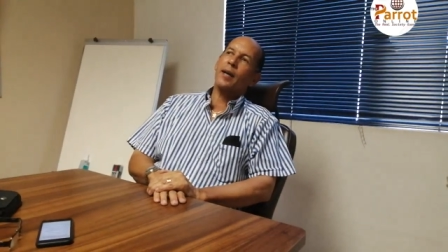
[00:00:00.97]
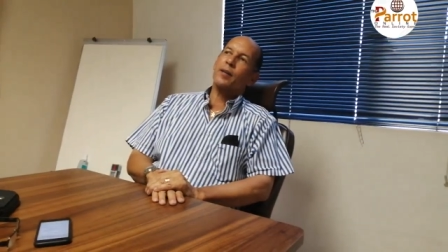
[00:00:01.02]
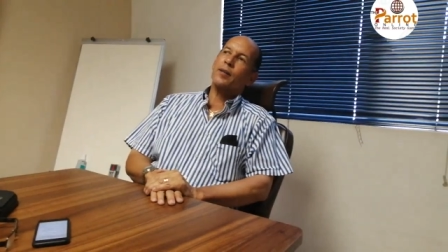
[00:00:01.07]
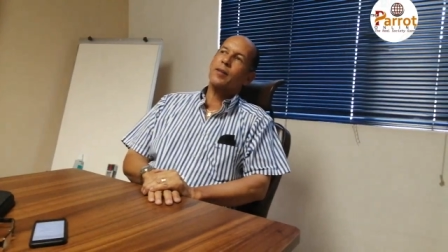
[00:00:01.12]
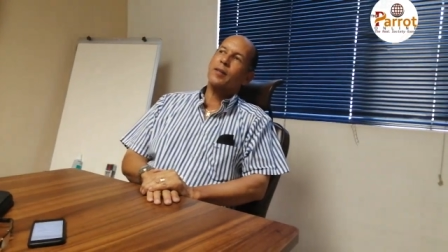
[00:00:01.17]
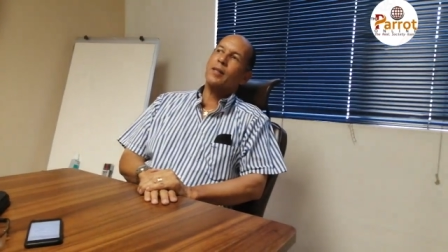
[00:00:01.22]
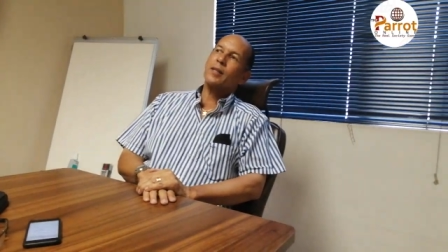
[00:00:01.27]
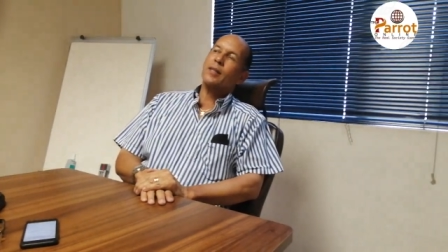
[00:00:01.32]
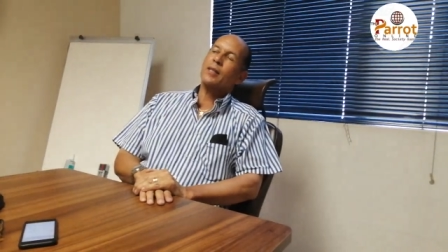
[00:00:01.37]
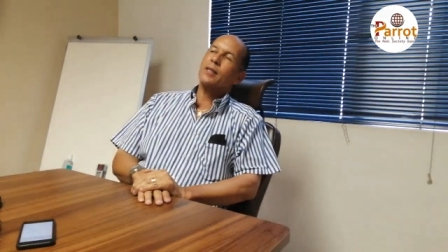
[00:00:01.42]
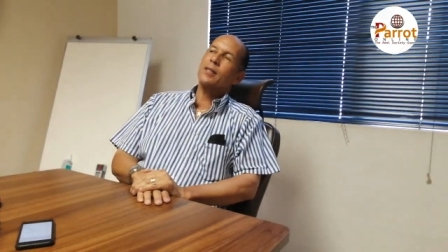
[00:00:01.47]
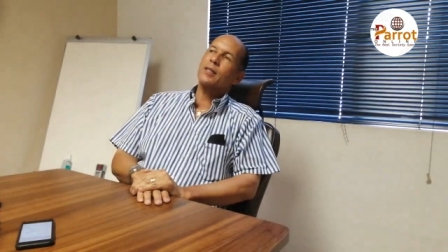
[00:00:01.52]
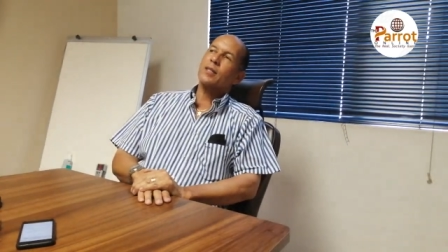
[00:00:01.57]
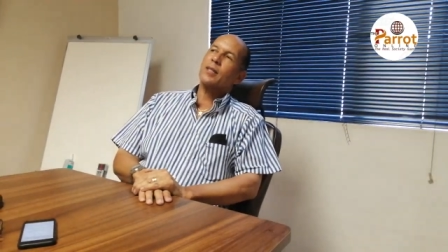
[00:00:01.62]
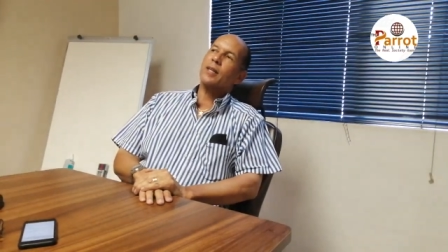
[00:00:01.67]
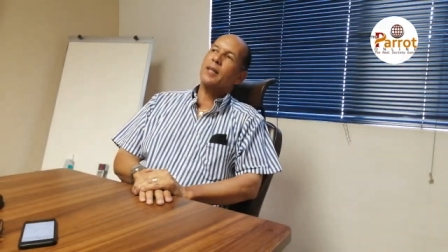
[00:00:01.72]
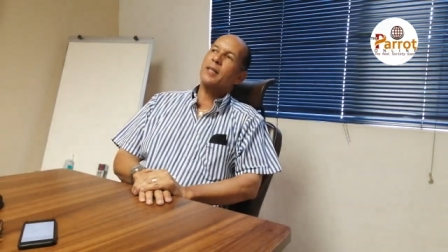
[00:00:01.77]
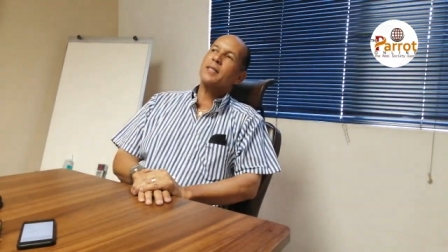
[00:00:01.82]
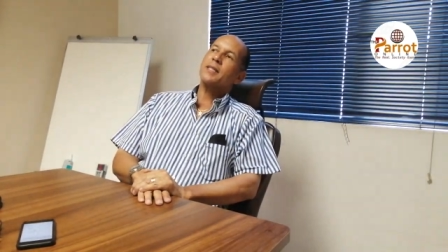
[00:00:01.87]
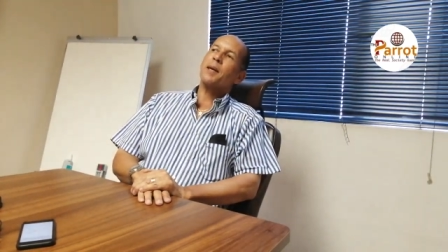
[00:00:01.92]
I think,
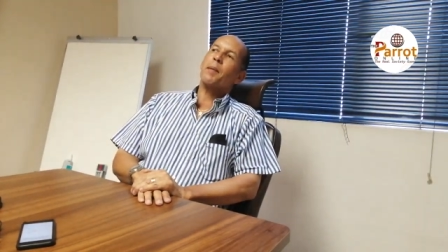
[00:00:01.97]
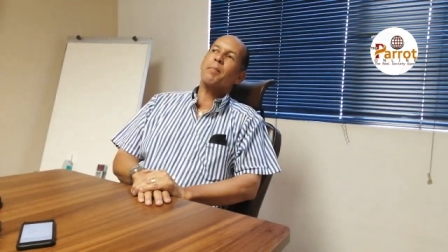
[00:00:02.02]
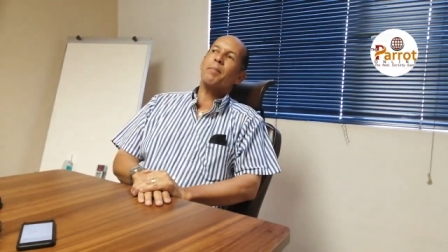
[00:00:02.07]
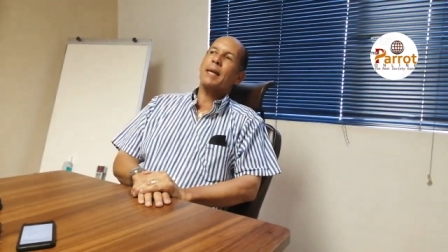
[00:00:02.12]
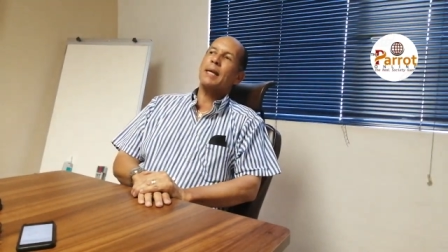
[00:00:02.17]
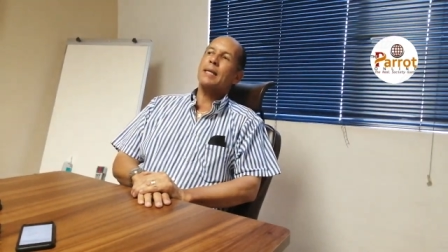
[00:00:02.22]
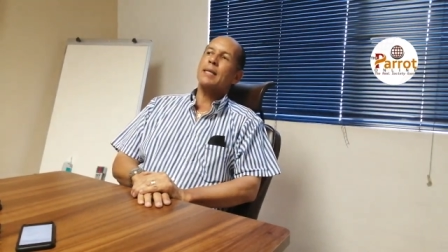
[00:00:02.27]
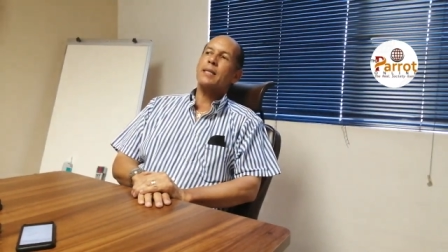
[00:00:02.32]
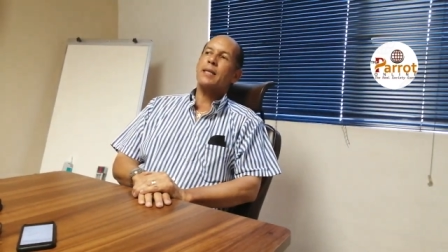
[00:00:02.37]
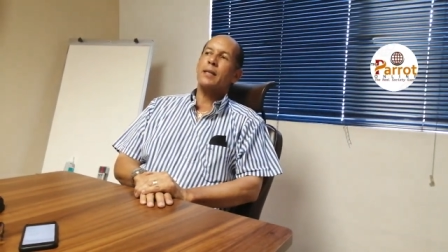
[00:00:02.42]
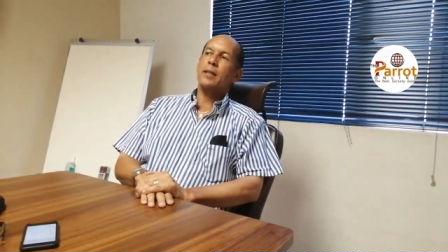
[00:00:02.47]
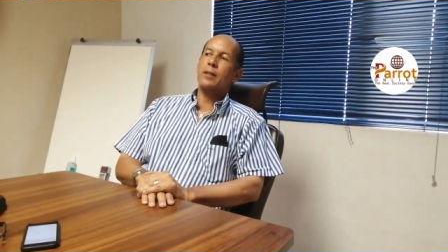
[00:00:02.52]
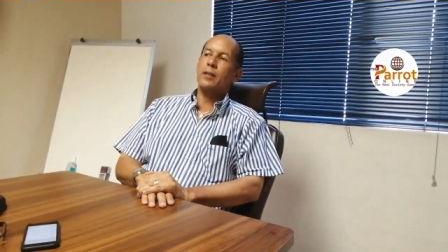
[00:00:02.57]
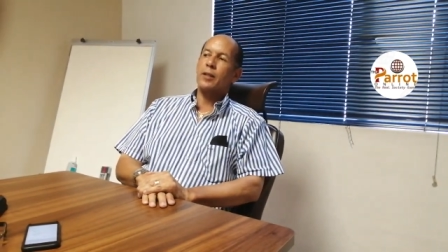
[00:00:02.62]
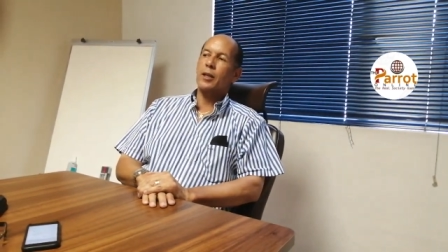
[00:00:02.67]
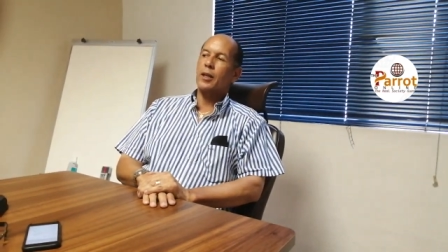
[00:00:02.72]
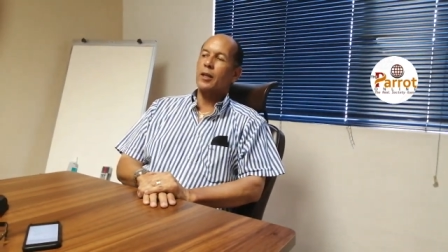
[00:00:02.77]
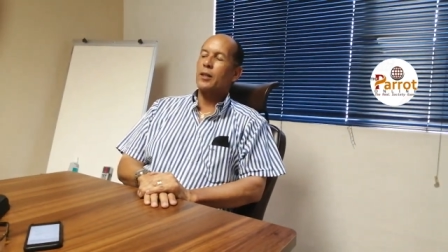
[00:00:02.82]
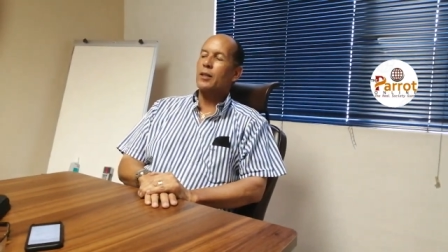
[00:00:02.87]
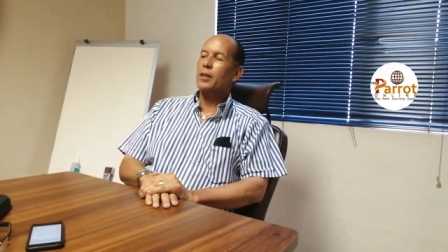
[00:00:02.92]
is, is
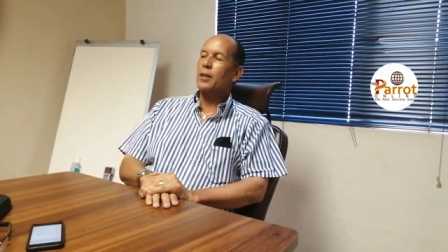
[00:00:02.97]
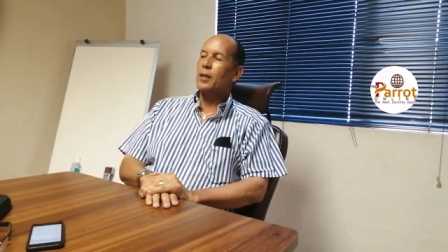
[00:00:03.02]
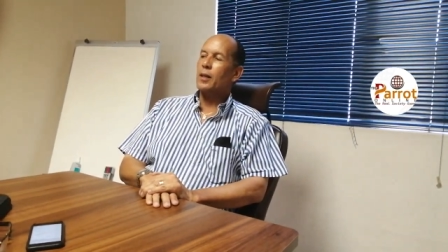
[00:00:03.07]
amazing